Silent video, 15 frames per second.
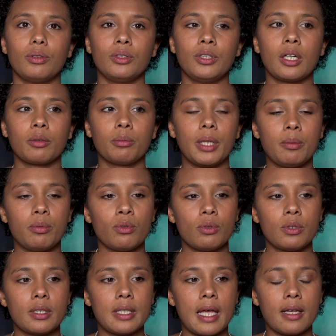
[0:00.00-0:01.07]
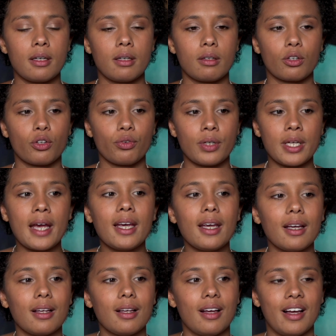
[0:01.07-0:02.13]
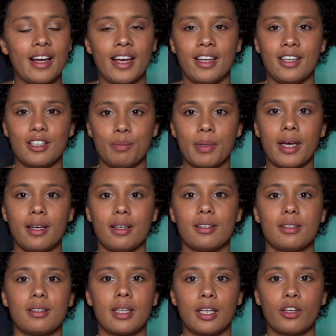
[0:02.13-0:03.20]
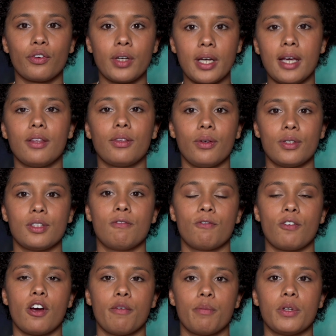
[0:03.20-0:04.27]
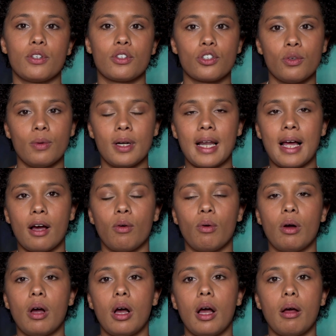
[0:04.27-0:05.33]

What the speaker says: young people then create a space, they create those environments to allow